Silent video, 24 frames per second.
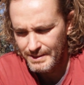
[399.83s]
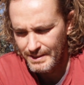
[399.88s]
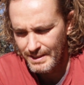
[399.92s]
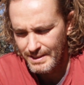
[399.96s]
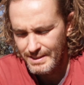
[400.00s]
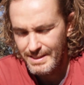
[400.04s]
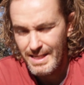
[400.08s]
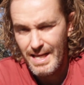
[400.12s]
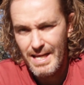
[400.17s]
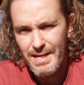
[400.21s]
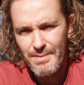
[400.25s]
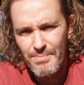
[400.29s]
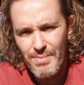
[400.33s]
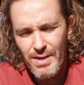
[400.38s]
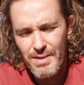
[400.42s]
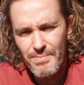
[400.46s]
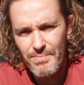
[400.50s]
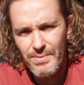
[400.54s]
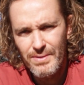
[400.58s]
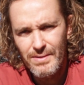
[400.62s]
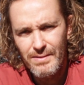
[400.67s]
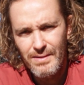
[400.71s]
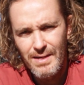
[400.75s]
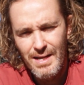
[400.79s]

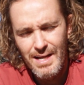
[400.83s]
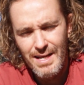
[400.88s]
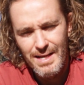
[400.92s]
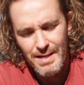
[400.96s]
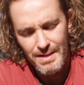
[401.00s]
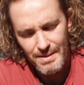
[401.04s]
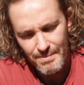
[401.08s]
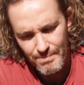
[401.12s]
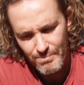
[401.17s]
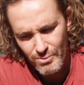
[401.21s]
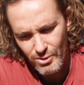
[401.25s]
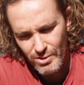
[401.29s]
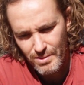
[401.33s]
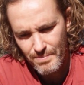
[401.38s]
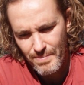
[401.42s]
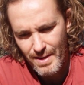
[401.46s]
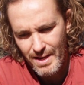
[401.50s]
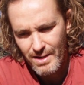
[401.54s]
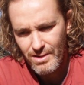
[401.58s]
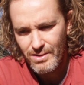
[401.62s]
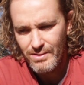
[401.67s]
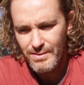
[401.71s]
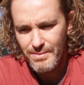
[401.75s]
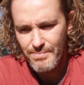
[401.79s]
sandpaper, put it
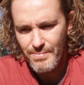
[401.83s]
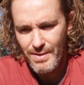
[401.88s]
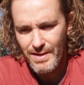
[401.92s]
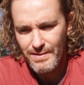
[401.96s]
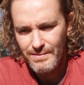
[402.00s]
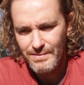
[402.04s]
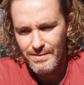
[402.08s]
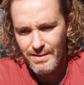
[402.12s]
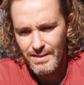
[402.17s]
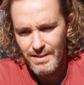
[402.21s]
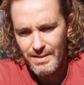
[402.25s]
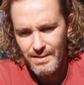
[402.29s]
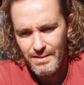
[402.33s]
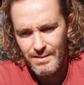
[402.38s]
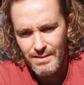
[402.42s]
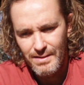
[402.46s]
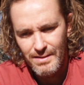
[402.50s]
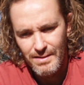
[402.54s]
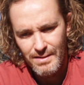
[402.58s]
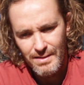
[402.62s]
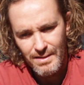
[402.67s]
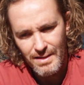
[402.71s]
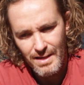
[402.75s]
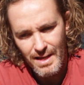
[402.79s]
back on the battery,
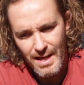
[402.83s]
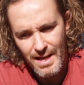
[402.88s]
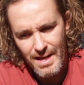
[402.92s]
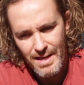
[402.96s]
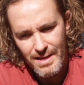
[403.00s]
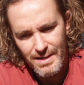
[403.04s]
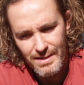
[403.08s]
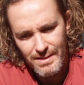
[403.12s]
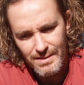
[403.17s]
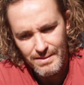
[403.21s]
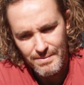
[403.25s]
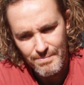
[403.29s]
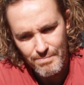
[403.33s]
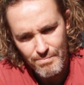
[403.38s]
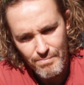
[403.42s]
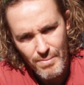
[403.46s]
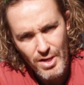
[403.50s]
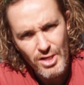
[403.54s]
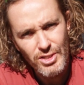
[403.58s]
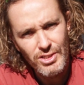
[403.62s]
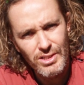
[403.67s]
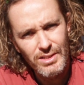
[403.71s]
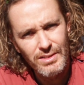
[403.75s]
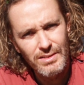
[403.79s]
and
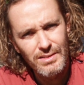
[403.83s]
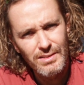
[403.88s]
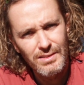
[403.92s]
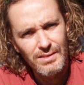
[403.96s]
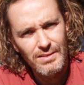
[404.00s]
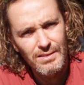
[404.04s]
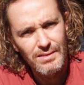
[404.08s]
measured